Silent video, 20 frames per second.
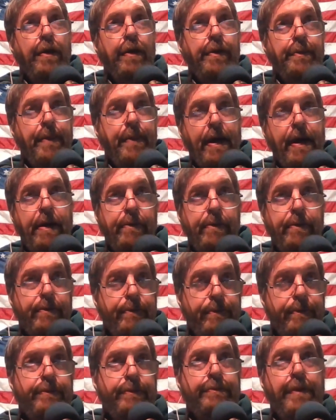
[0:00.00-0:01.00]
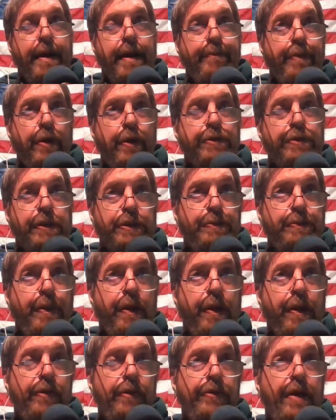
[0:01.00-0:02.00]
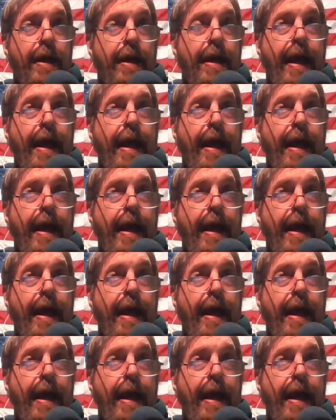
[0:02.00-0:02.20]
in my personal experience,